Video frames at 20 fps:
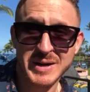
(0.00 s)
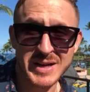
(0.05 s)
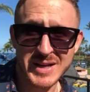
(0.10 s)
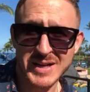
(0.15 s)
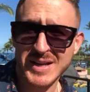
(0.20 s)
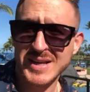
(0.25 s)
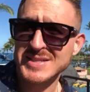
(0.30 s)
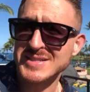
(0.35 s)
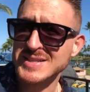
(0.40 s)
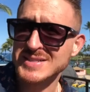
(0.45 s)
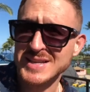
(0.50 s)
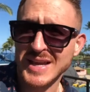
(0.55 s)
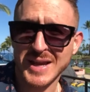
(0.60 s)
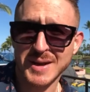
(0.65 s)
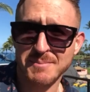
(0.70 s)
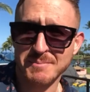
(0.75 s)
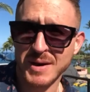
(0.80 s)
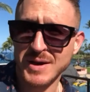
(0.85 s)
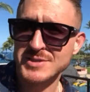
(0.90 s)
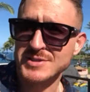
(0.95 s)
But it is, it's
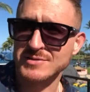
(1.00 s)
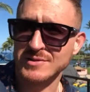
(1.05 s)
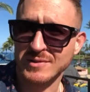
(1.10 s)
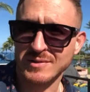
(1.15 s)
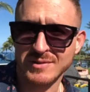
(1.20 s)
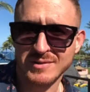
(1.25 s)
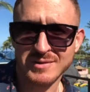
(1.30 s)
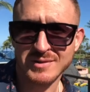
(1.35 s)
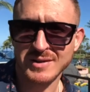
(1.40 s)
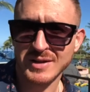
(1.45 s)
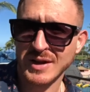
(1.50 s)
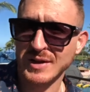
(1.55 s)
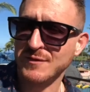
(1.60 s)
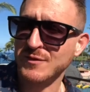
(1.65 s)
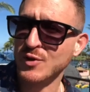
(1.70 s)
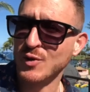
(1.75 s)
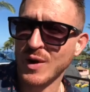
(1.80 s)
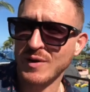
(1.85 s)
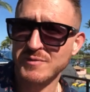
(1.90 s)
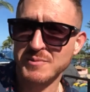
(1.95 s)
like a muscle.
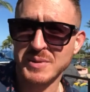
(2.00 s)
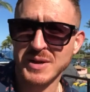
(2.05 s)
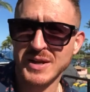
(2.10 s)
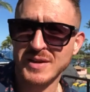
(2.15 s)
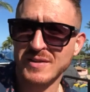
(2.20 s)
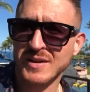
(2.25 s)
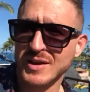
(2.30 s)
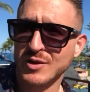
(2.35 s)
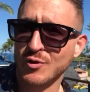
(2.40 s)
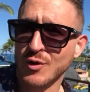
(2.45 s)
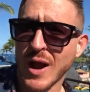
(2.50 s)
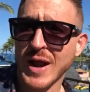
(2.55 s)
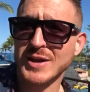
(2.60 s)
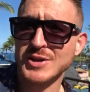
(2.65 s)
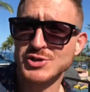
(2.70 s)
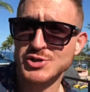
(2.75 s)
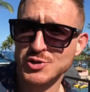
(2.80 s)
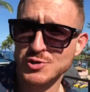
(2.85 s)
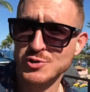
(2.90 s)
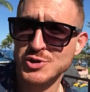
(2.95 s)
If you haven't been to the
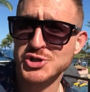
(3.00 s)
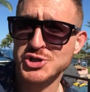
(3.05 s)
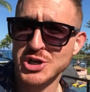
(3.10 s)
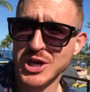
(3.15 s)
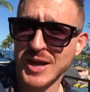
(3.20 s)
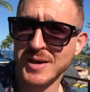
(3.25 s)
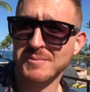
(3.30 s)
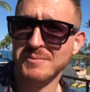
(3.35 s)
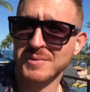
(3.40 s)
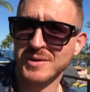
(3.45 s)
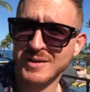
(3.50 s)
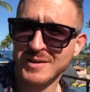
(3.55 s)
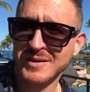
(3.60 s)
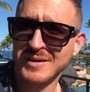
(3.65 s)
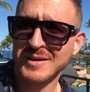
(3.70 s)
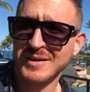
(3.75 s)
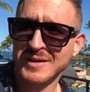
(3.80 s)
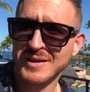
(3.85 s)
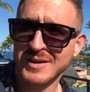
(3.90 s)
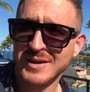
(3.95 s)
gratitude gym,
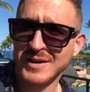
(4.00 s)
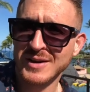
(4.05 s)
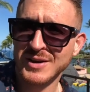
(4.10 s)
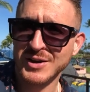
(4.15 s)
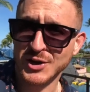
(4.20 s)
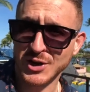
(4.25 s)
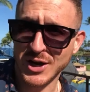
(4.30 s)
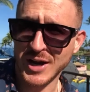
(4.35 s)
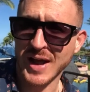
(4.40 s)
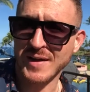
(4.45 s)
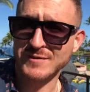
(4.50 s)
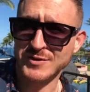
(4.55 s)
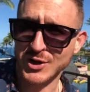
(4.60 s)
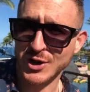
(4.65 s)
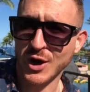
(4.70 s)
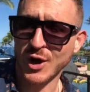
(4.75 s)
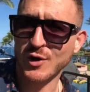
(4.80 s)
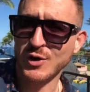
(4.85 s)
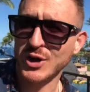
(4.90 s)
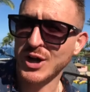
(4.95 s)
you're gonna have
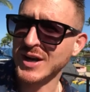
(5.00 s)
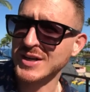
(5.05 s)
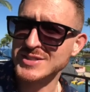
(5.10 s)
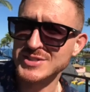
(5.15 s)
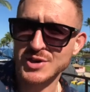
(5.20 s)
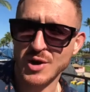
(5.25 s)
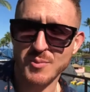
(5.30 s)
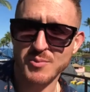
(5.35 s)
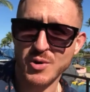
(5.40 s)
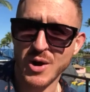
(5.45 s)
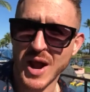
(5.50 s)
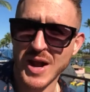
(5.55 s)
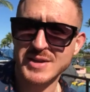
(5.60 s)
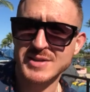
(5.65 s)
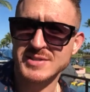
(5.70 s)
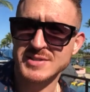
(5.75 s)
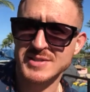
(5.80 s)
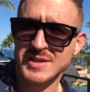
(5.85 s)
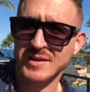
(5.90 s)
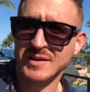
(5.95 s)
to go. You gotta start
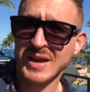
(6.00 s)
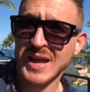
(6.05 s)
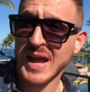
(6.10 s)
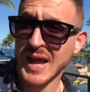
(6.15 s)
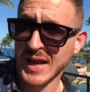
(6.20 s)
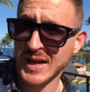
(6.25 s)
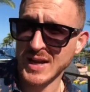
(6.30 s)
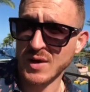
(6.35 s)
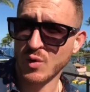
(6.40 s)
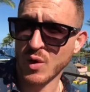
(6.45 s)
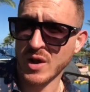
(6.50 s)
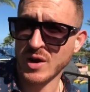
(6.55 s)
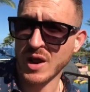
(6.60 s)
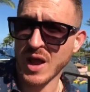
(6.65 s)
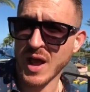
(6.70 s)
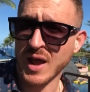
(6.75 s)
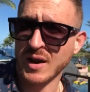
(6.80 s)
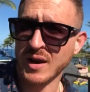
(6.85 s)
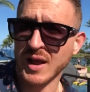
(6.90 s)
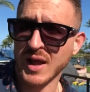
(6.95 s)
practicing. And it,
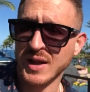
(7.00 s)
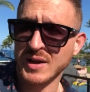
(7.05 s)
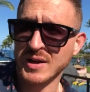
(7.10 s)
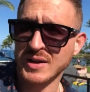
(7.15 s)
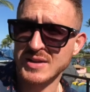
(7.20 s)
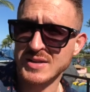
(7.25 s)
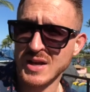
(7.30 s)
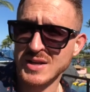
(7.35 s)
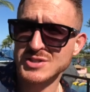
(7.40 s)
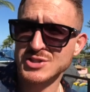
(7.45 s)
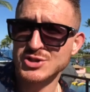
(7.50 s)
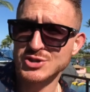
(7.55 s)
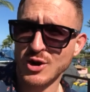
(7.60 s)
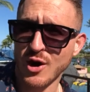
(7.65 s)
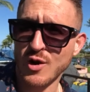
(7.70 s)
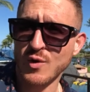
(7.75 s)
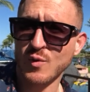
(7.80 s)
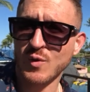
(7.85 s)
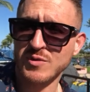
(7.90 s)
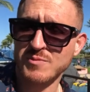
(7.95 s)
and, and, and it does
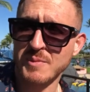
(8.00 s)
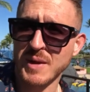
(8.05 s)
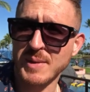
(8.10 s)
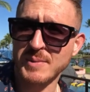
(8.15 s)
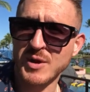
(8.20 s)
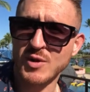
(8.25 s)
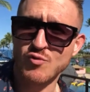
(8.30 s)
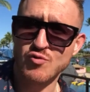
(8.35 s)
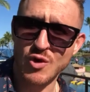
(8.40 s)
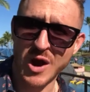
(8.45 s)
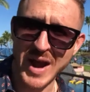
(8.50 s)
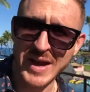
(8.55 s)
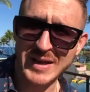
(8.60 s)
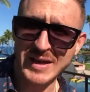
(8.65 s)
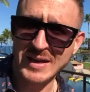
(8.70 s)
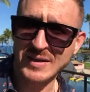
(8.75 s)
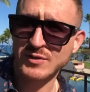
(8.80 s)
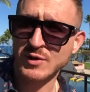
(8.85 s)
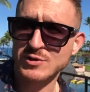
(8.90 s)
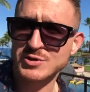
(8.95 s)
start with maybe
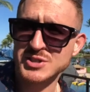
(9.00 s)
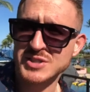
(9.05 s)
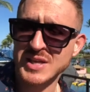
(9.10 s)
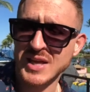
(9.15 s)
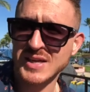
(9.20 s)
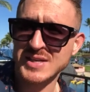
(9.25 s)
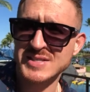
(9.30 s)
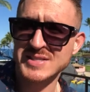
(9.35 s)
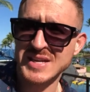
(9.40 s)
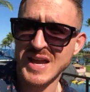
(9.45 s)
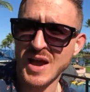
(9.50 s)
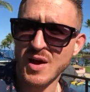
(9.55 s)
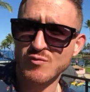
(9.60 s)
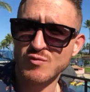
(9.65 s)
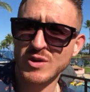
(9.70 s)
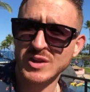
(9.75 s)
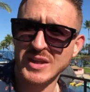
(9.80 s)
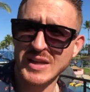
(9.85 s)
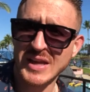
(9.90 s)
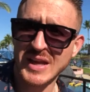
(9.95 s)
writing those things
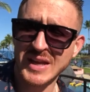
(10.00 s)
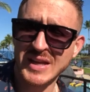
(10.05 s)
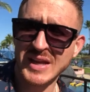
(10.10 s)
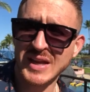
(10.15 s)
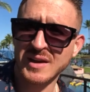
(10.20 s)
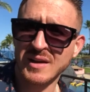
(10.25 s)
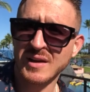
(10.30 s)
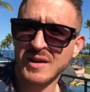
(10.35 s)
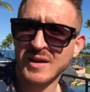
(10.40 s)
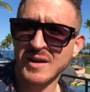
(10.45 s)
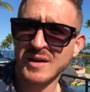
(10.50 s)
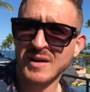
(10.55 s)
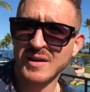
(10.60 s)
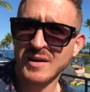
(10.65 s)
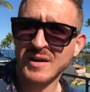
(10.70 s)
down, really getting